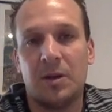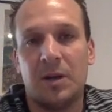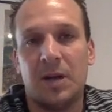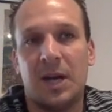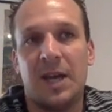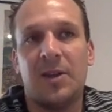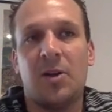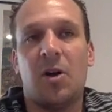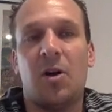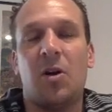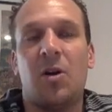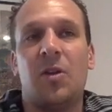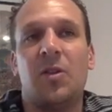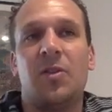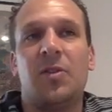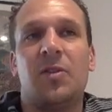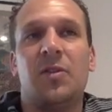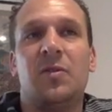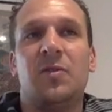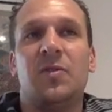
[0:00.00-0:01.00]
And
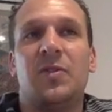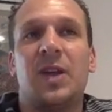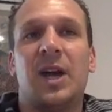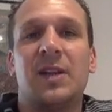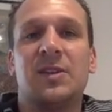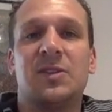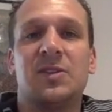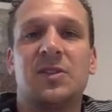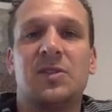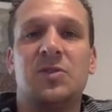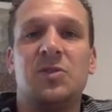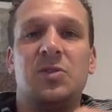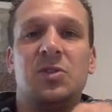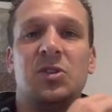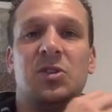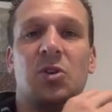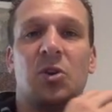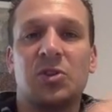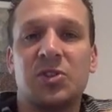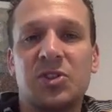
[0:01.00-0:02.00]
that's
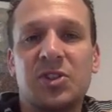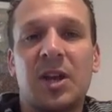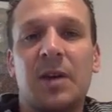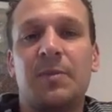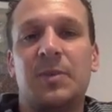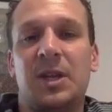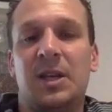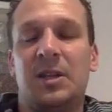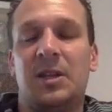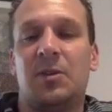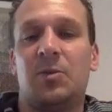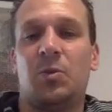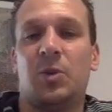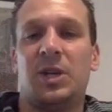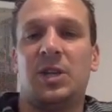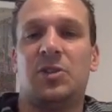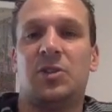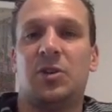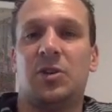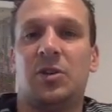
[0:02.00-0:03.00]
not something that
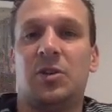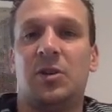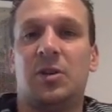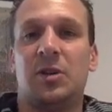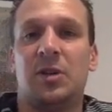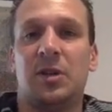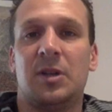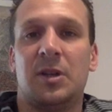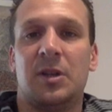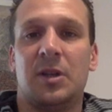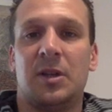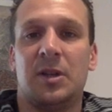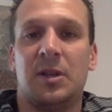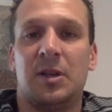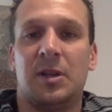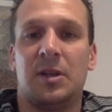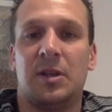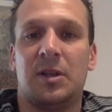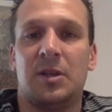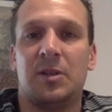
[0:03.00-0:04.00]
we do
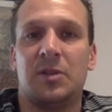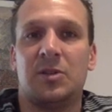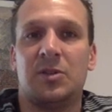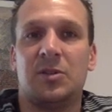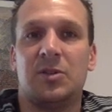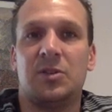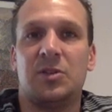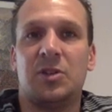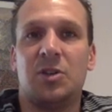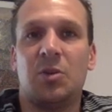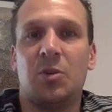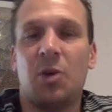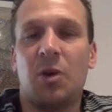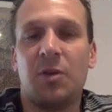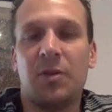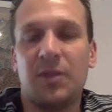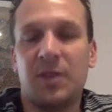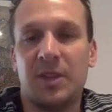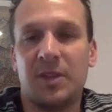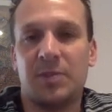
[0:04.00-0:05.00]
too
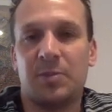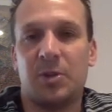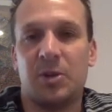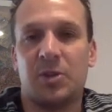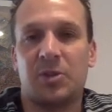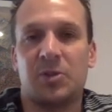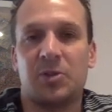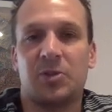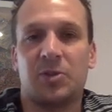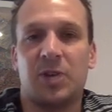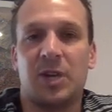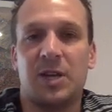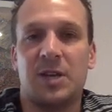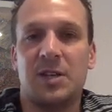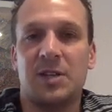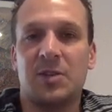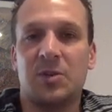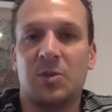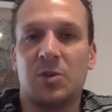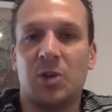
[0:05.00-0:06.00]
often as personal
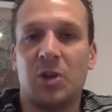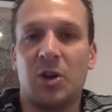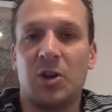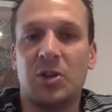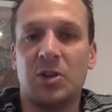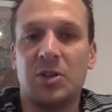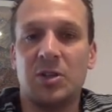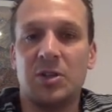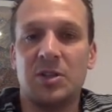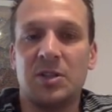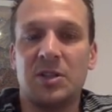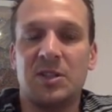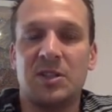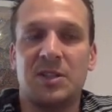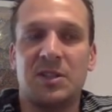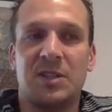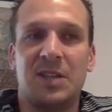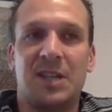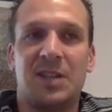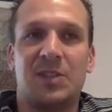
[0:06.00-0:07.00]
trainers or
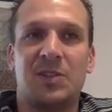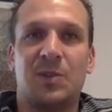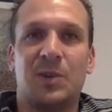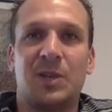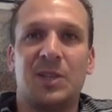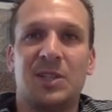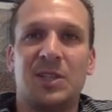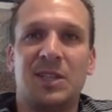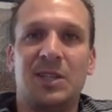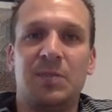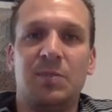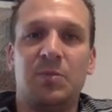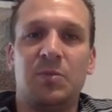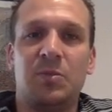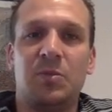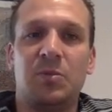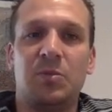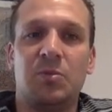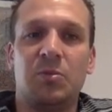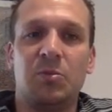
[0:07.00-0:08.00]
coaches, is to actually
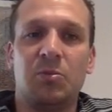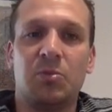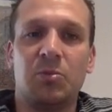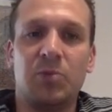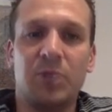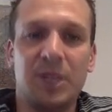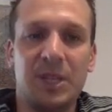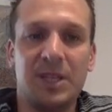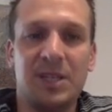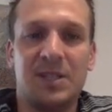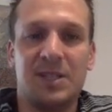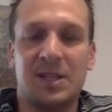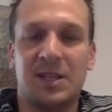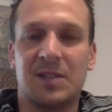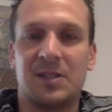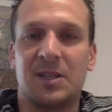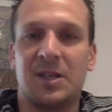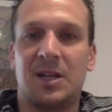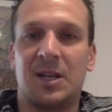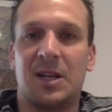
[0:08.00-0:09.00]
really
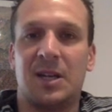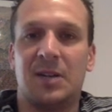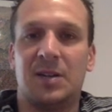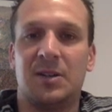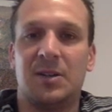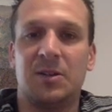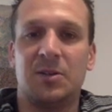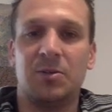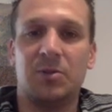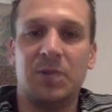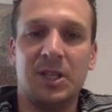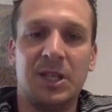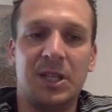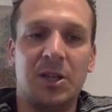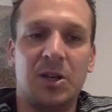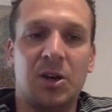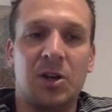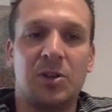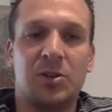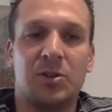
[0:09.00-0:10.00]
suss that out, really
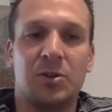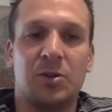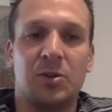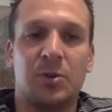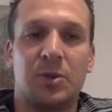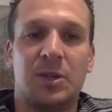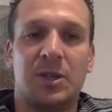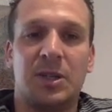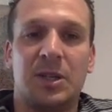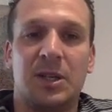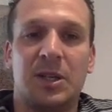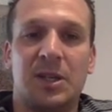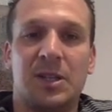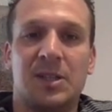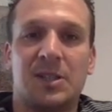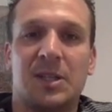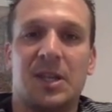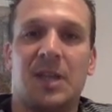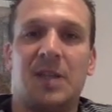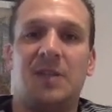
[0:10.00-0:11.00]
go through and
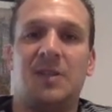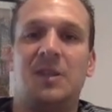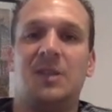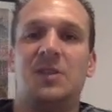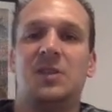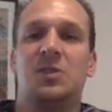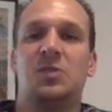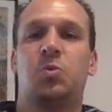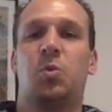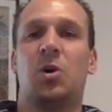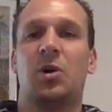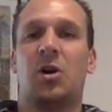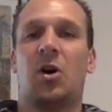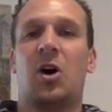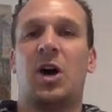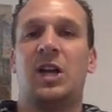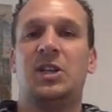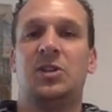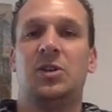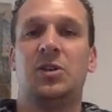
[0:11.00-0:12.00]
say, this is what
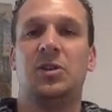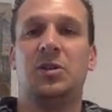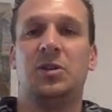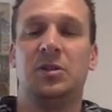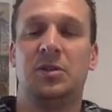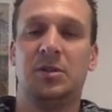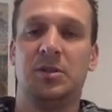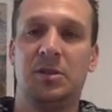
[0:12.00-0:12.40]
I do,